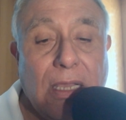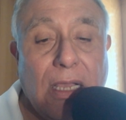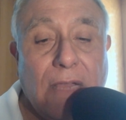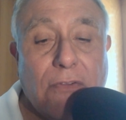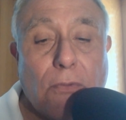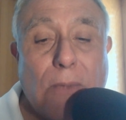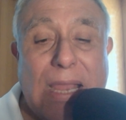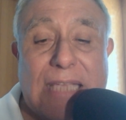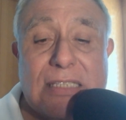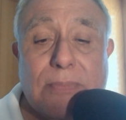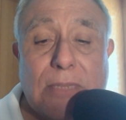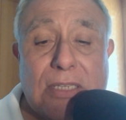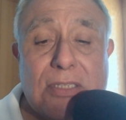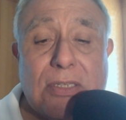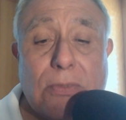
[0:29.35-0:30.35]
of a
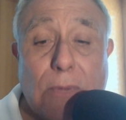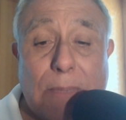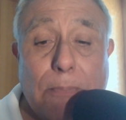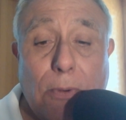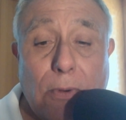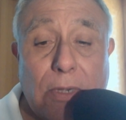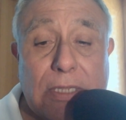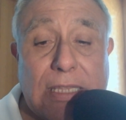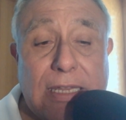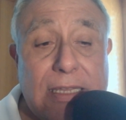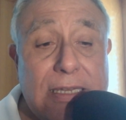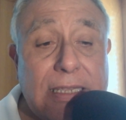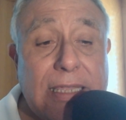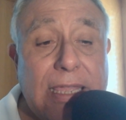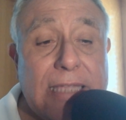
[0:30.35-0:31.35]
Rasmussen report that
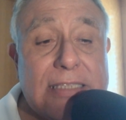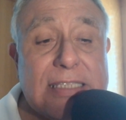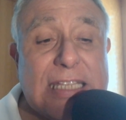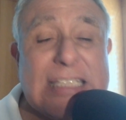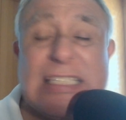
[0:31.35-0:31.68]
indicates that